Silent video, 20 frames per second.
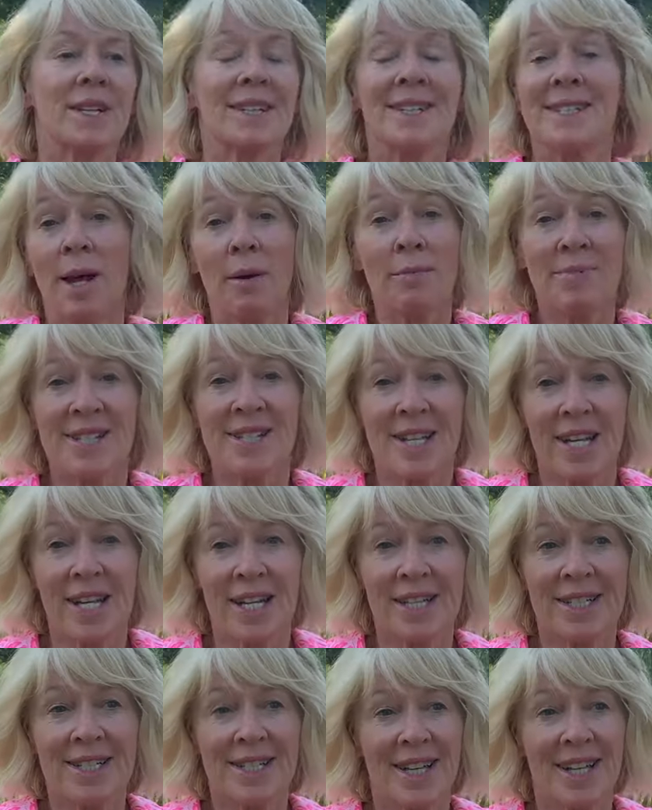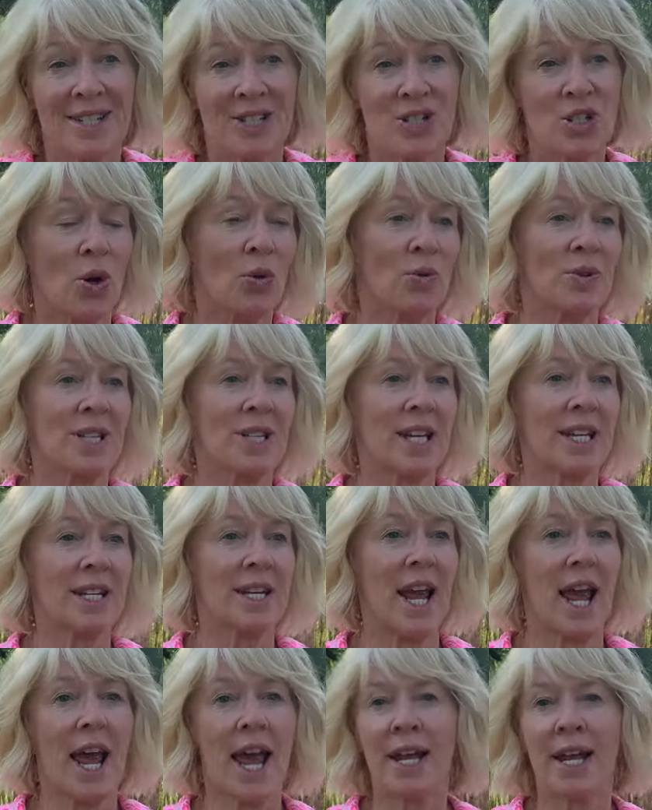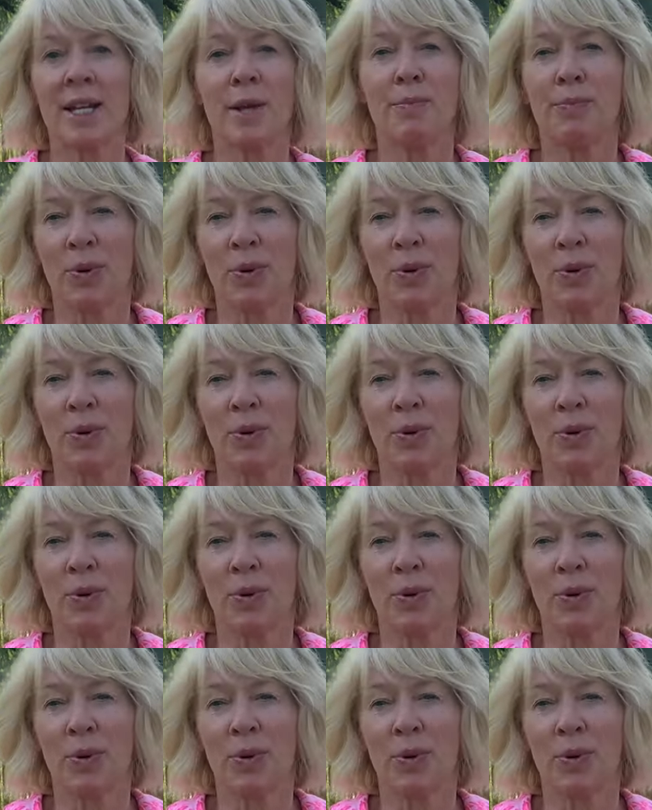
Some seeds don't need any